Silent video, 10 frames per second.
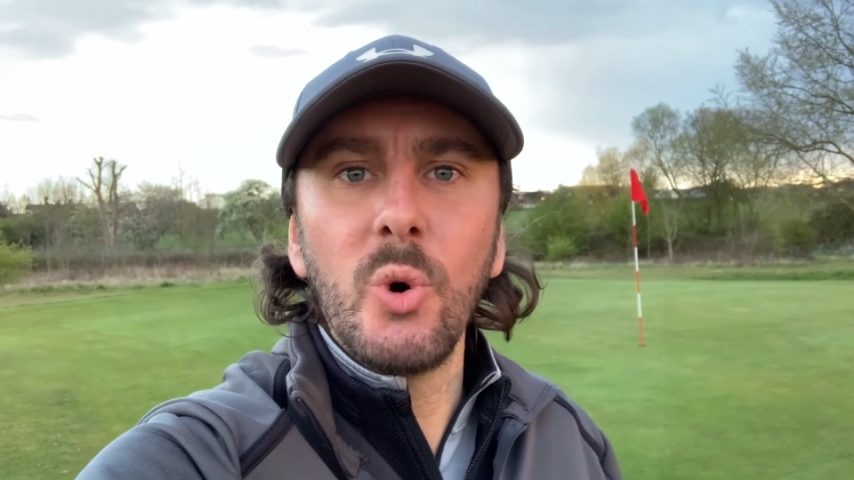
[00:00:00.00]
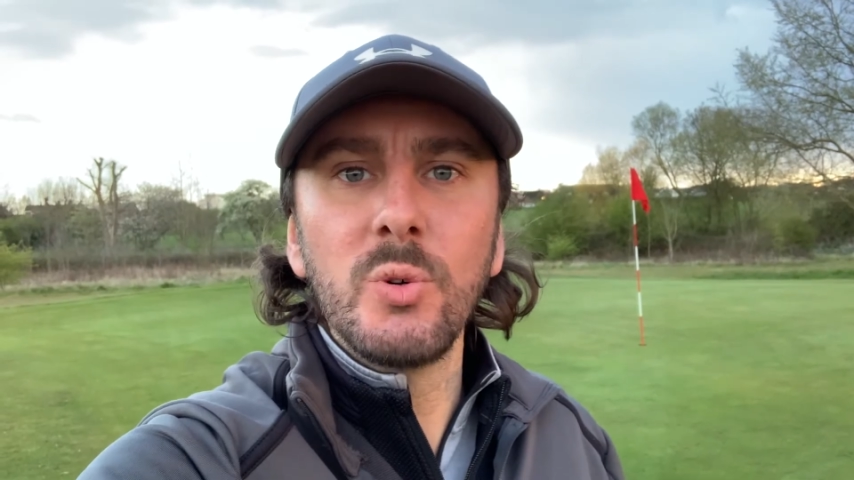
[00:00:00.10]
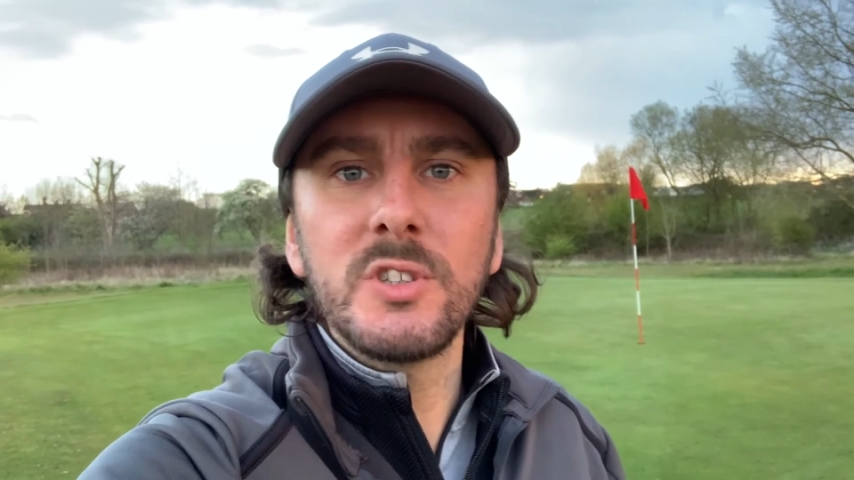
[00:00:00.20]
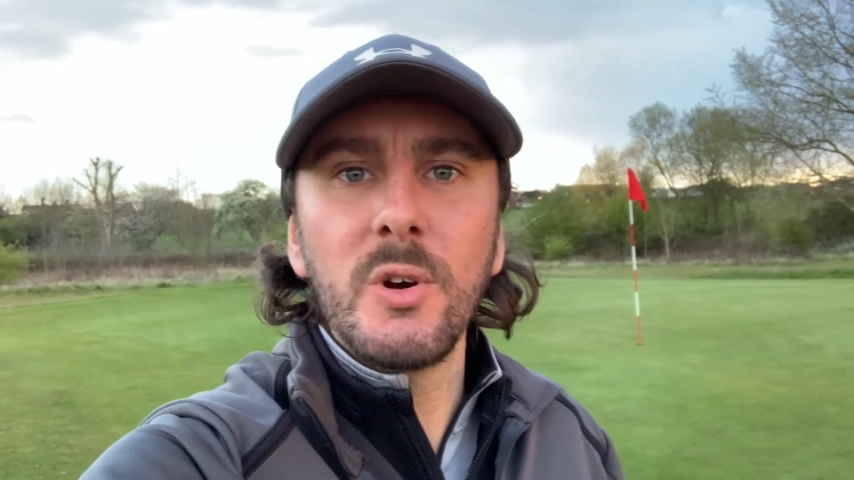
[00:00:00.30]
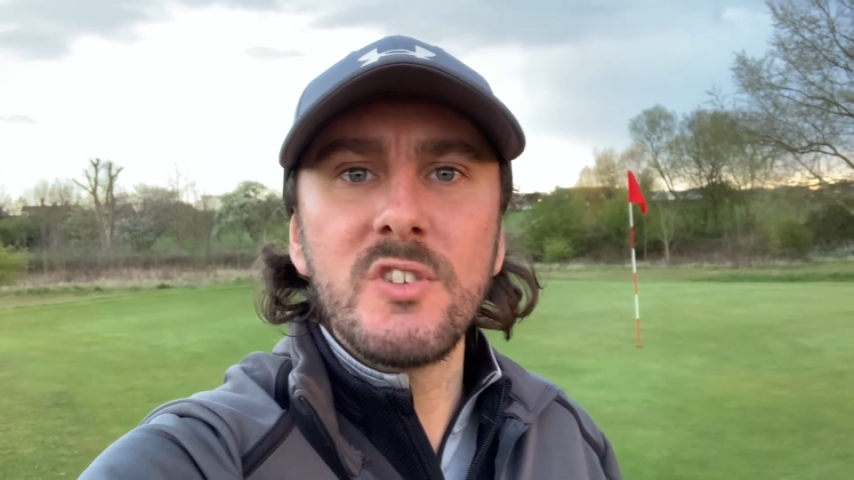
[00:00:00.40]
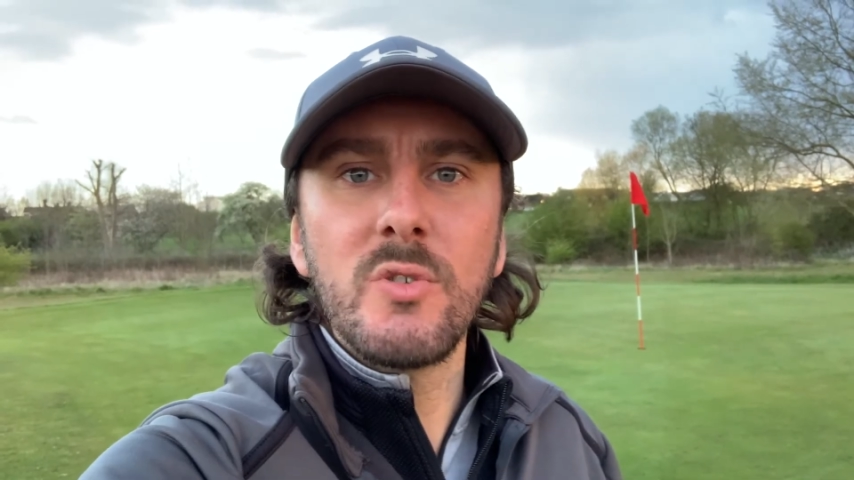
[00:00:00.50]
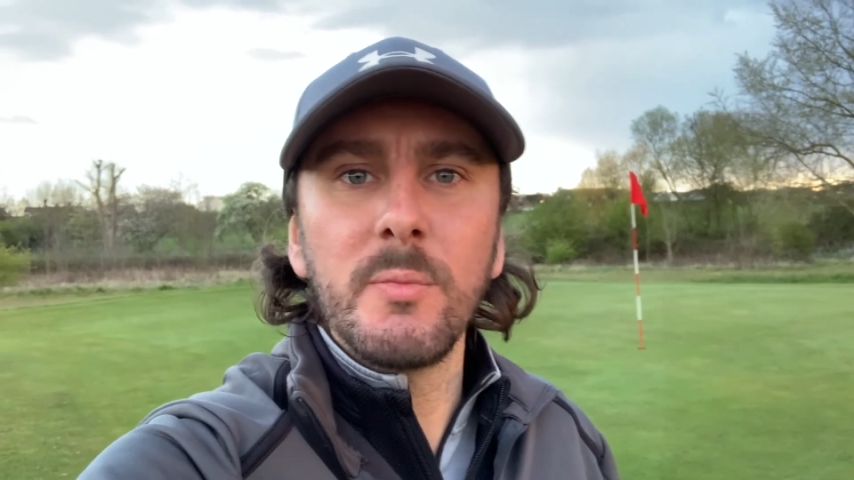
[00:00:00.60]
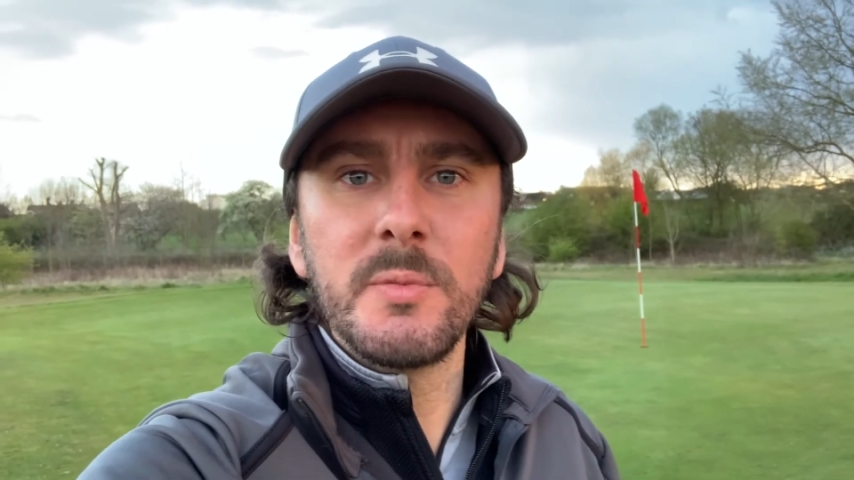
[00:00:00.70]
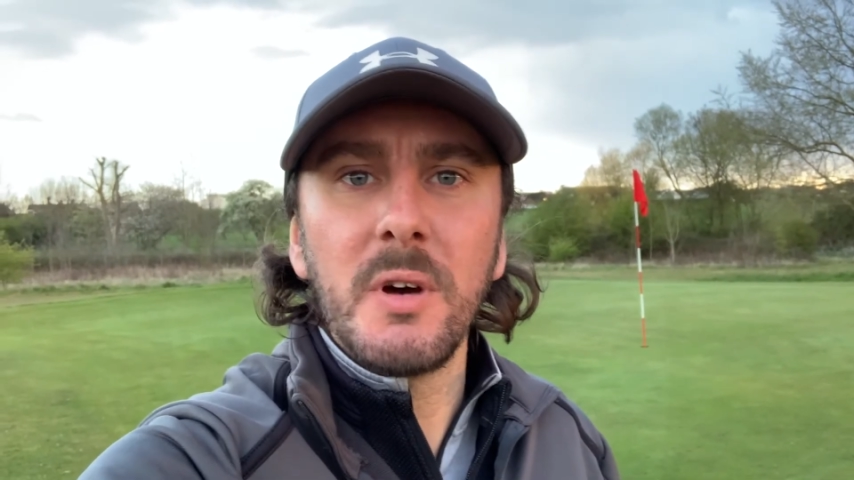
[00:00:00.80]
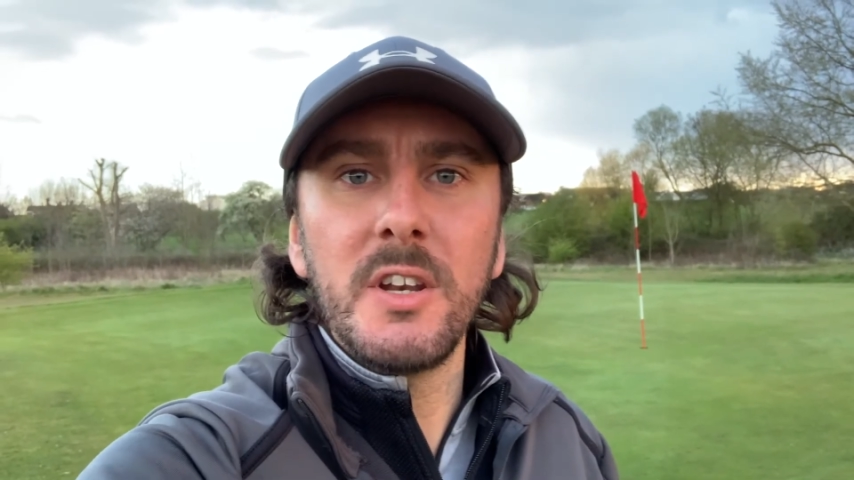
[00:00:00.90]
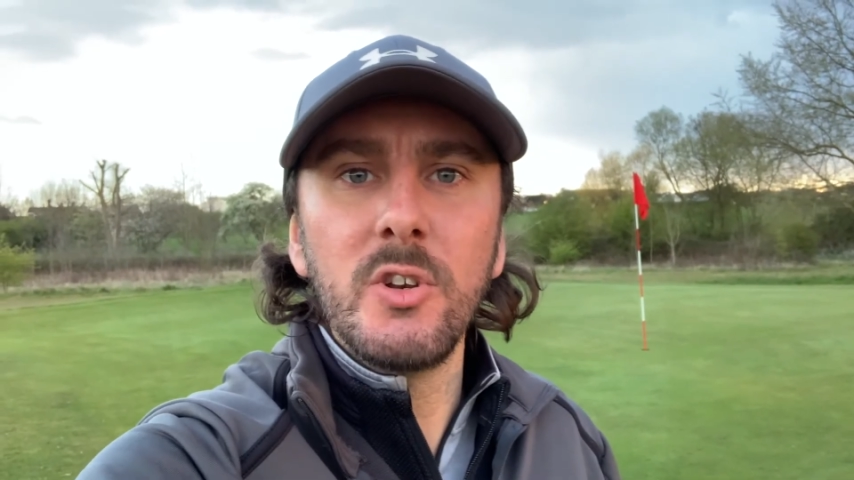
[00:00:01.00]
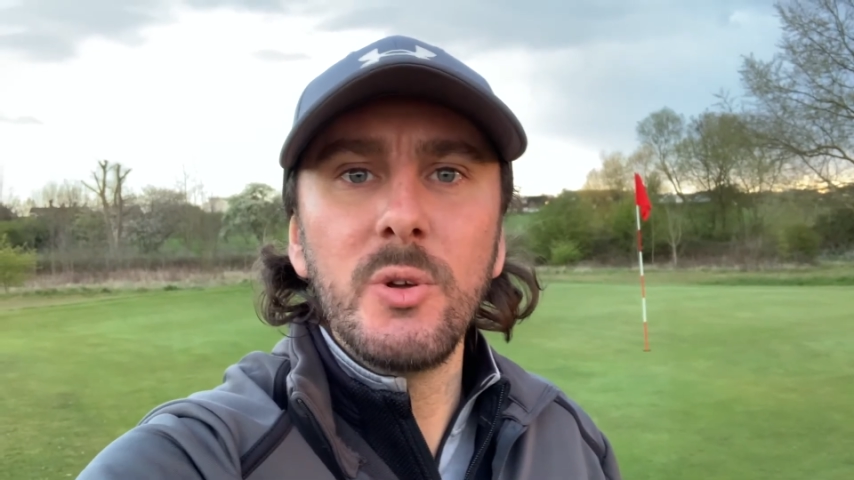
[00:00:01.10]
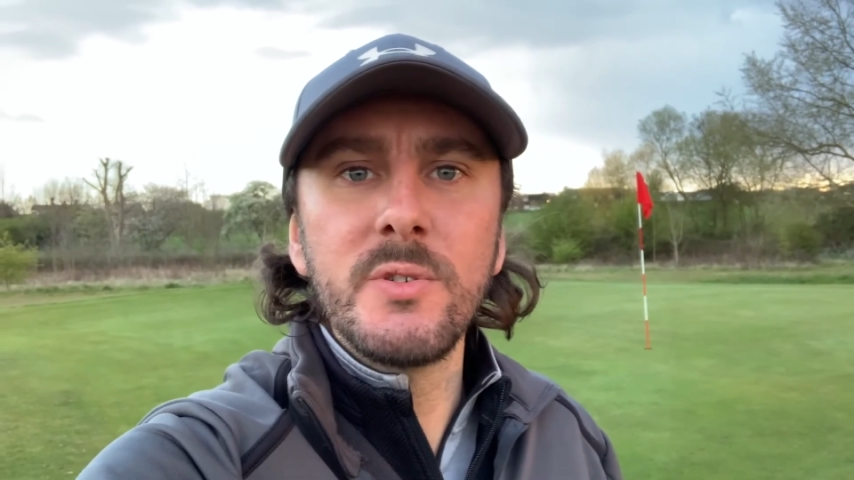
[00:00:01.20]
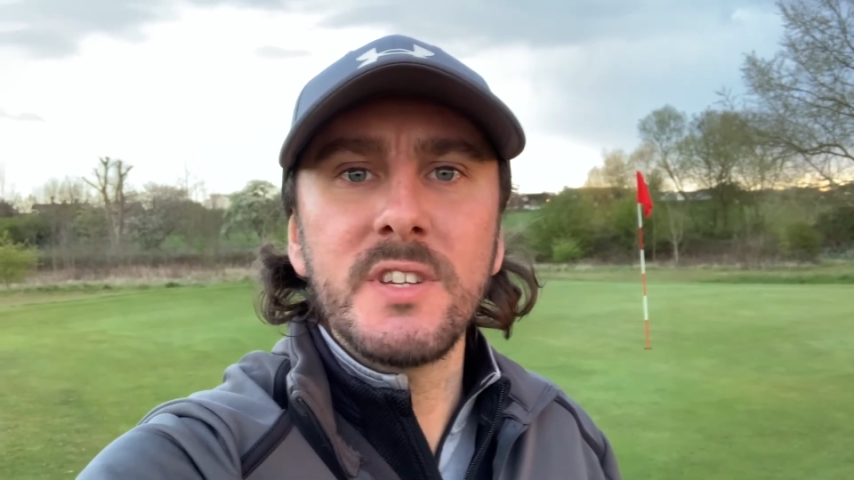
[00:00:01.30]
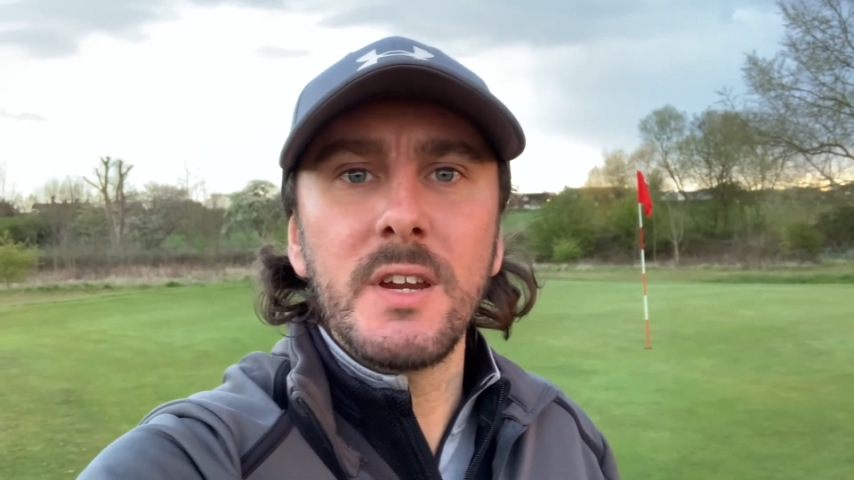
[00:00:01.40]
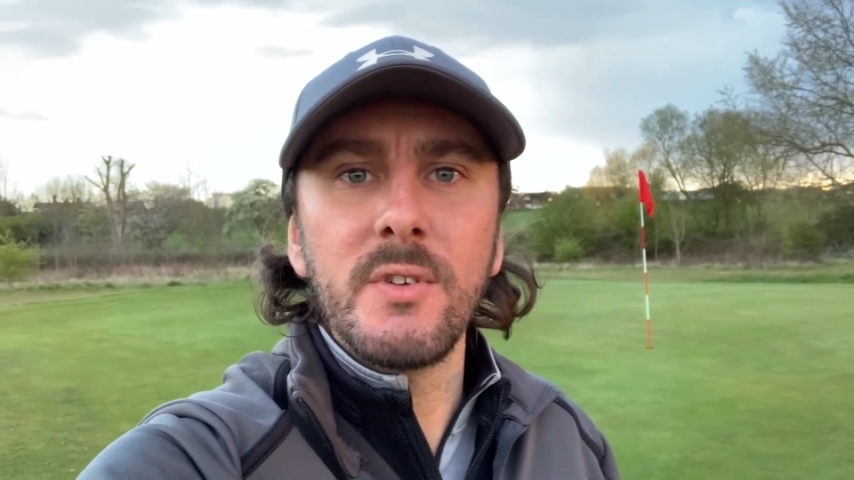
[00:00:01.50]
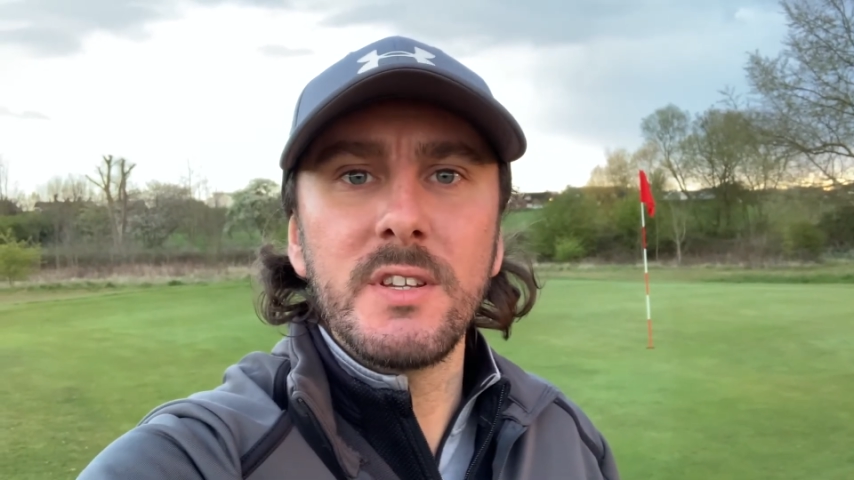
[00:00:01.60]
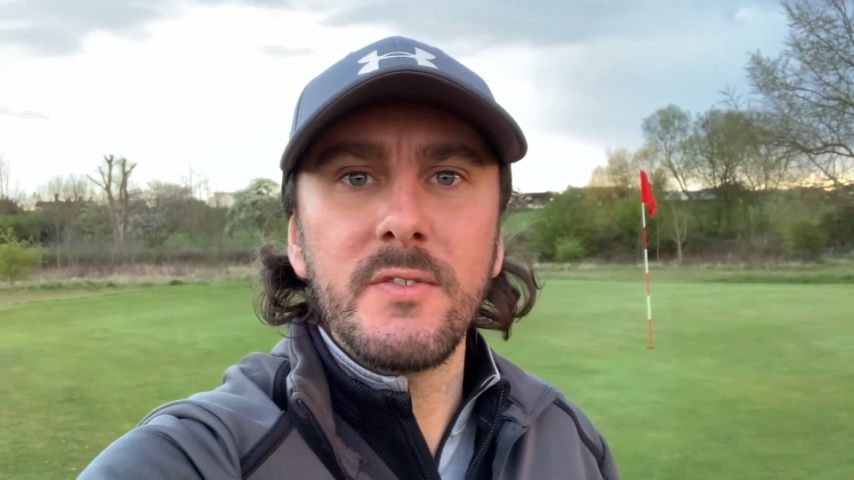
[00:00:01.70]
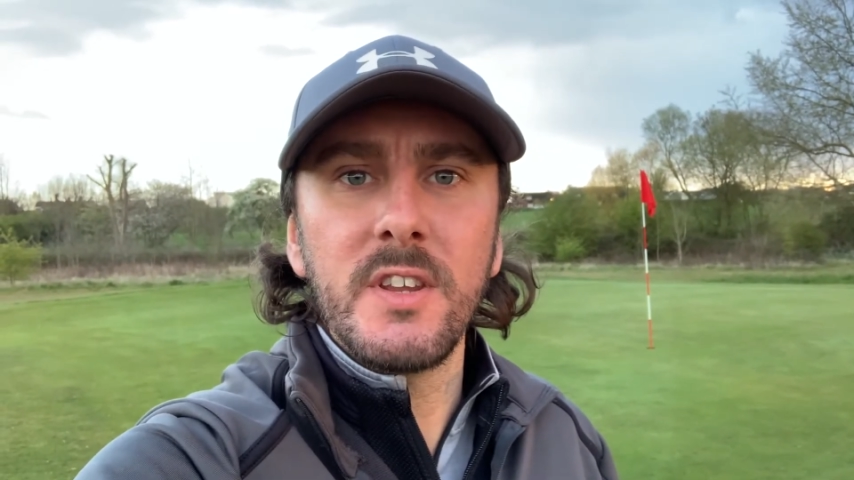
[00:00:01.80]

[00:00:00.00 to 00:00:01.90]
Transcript: Also, I dropped my new series